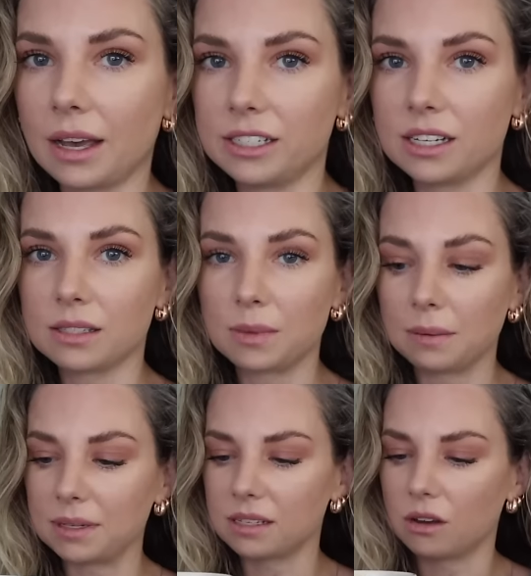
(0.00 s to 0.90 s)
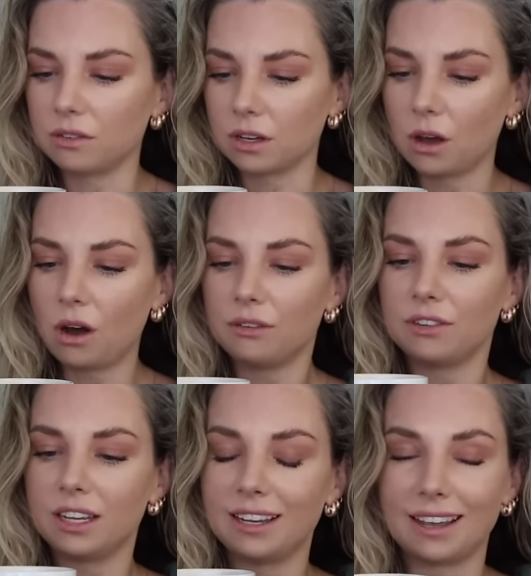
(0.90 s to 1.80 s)
I just made myself a
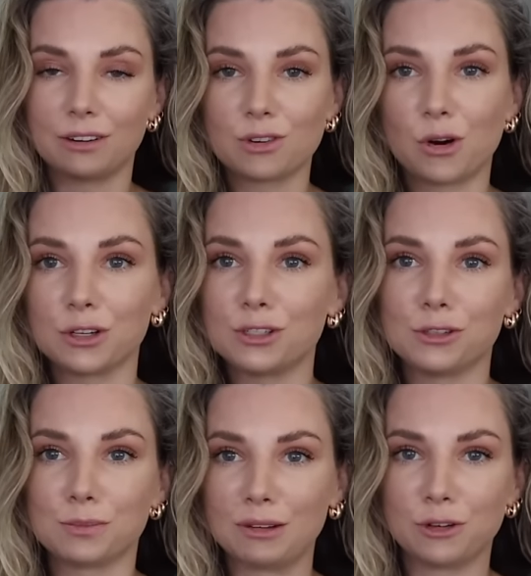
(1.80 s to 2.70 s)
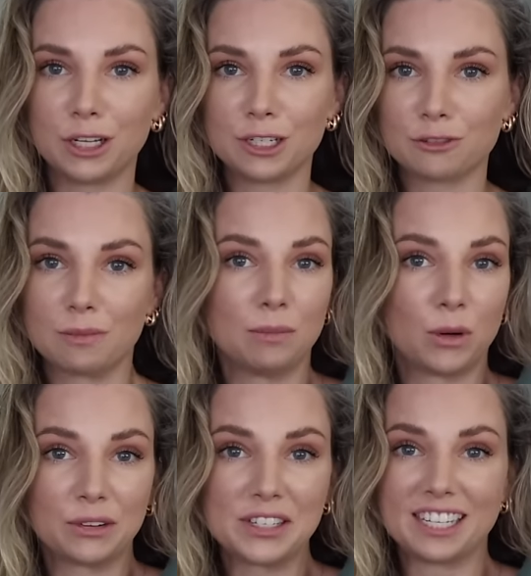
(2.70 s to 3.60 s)
coffee and of course used my footage from my
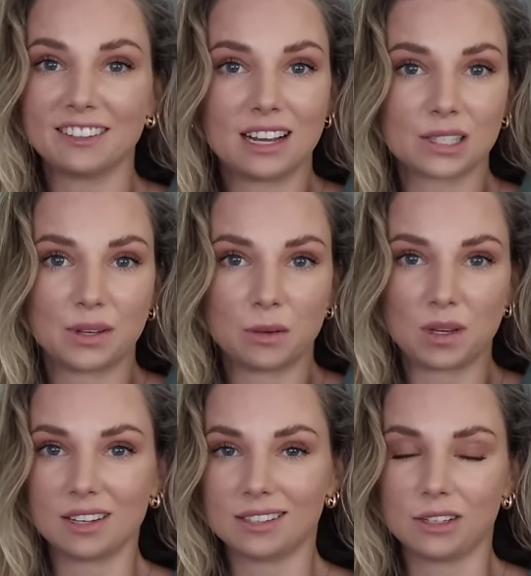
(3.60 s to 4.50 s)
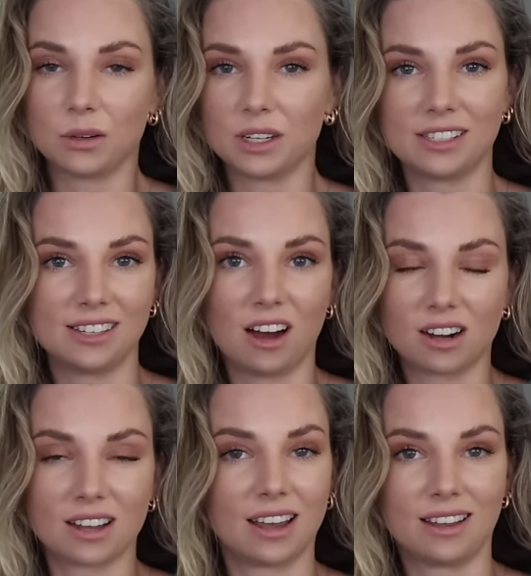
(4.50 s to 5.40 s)
morning routine last week, because you know, it's
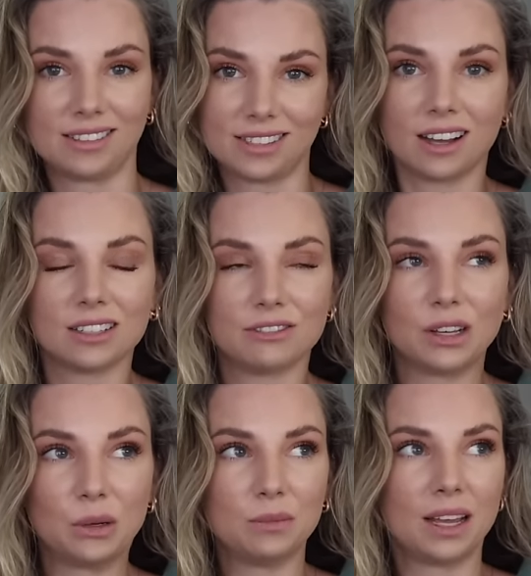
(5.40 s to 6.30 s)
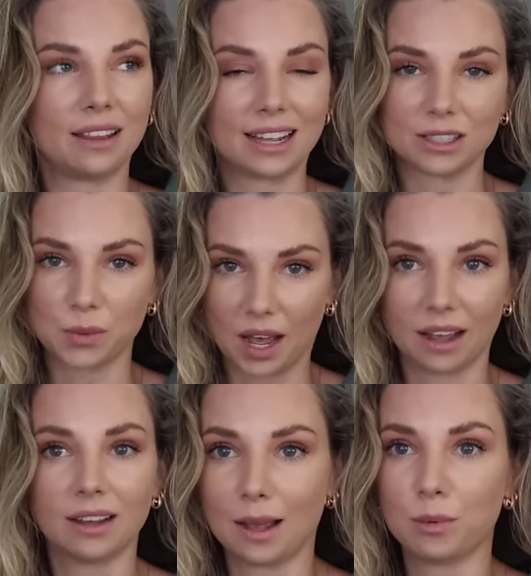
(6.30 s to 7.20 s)
dark and it's hard to film, and that's
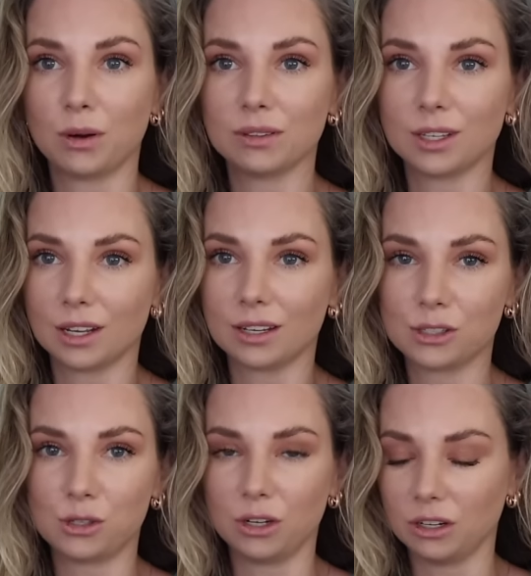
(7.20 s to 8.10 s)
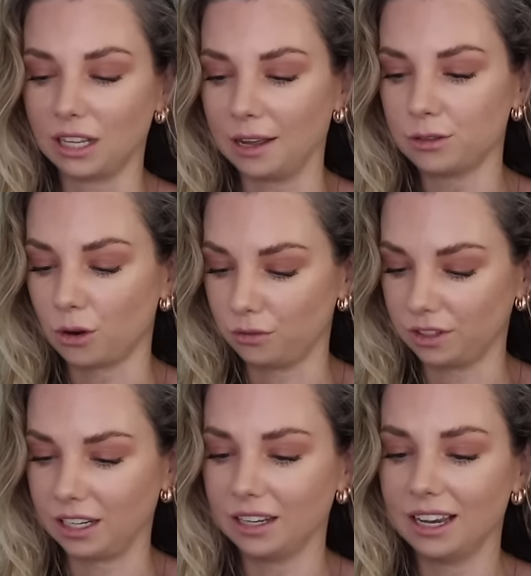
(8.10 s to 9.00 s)
why I bought the studio lights.
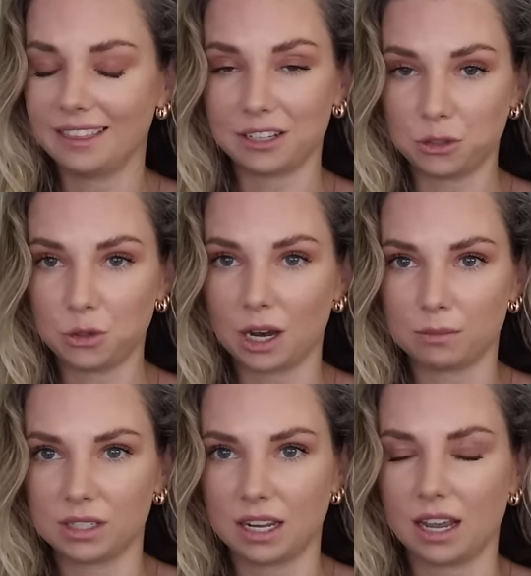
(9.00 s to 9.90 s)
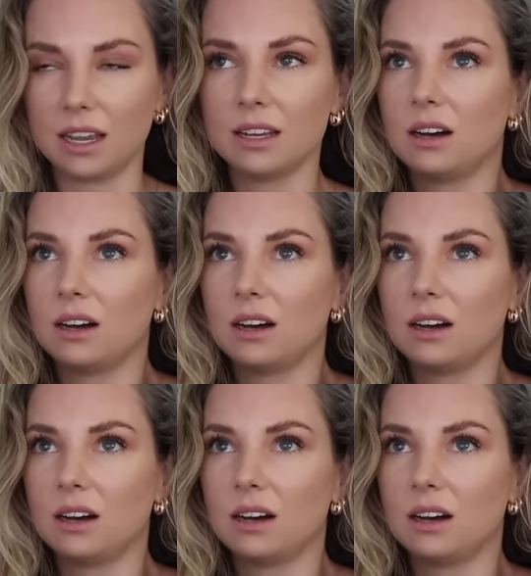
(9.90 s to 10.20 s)
Hopefully they do come today.